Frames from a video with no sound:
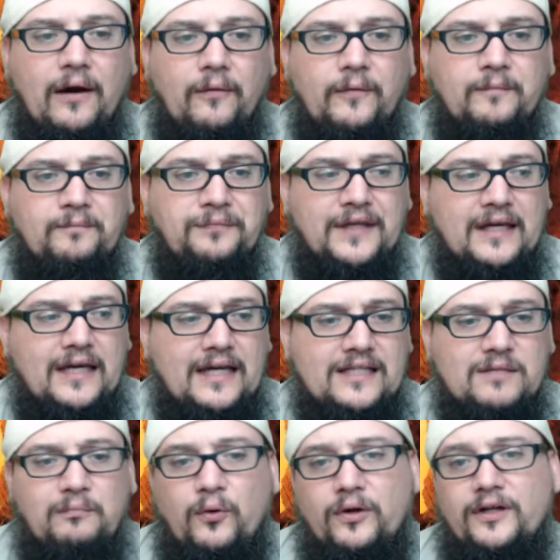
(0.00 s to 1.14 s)
Now,
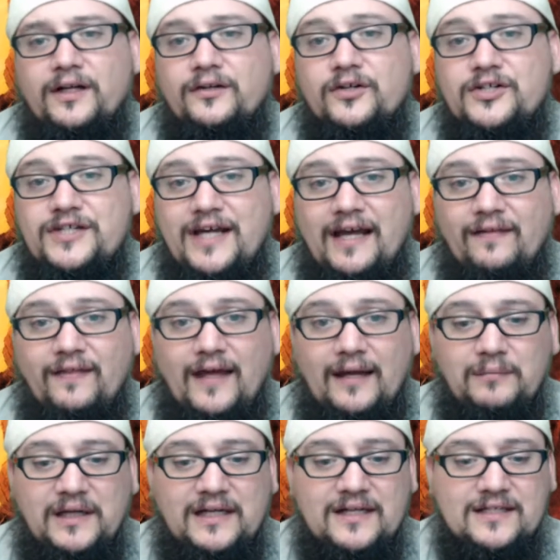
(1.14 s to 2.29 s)
it's important to understand
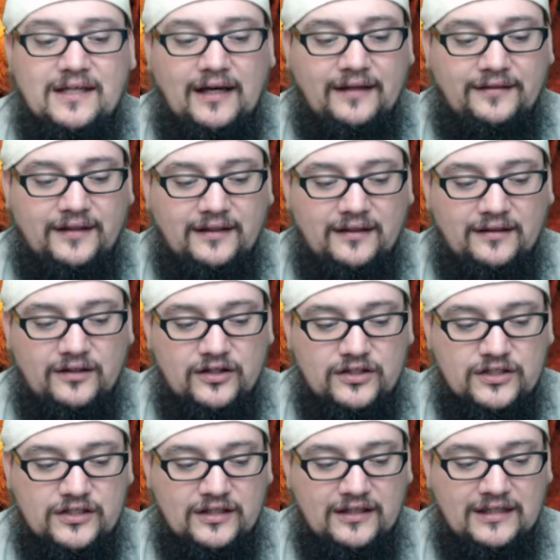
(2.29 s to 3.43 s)
that because I think that
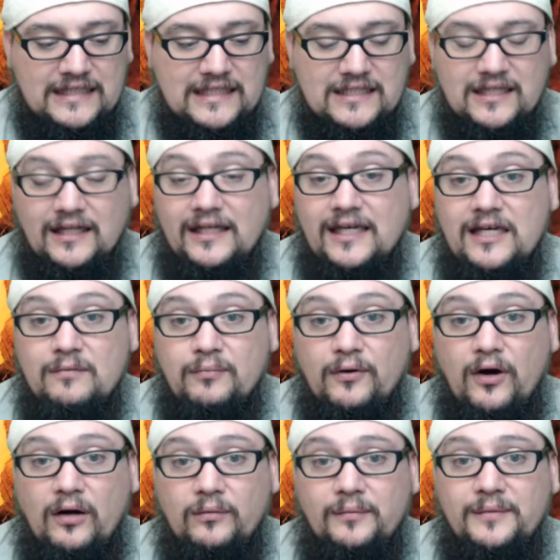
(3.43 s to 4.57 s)
there's this is a key
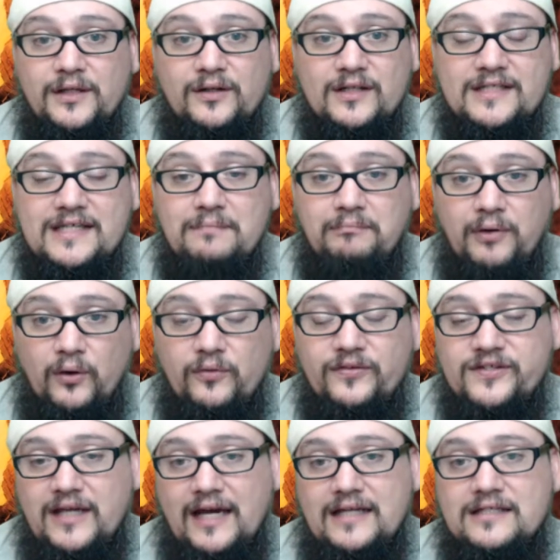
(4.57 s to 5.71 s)
problem. You could see
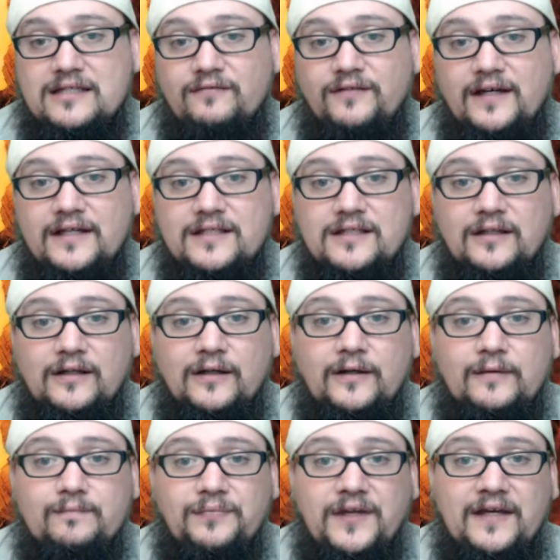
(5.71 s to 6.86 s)
both sides of this
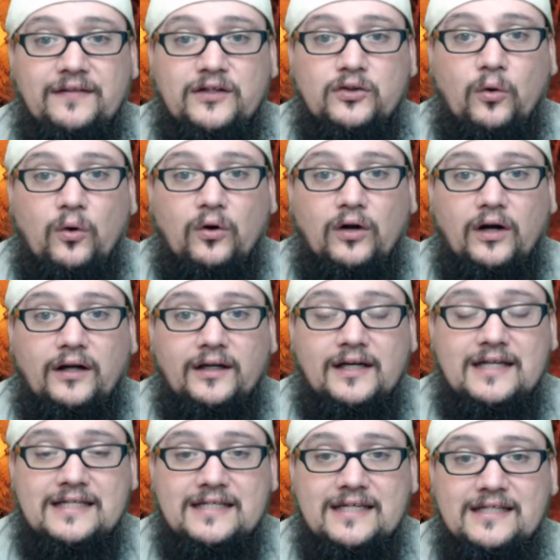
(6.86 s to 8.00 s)
in the Torah
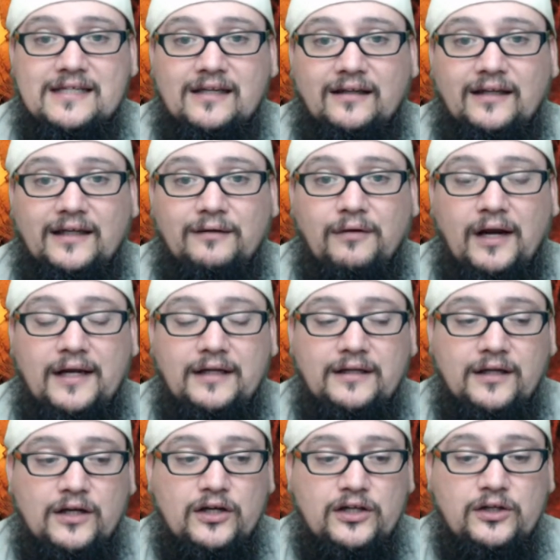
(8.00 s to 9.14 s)
consistently,
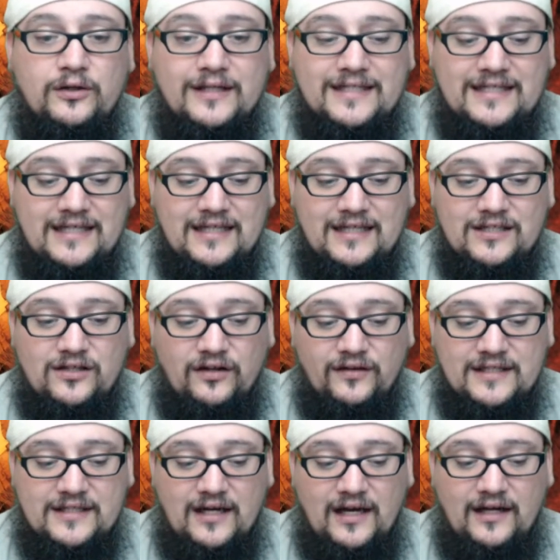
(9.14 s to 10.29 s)
right? You can see this on the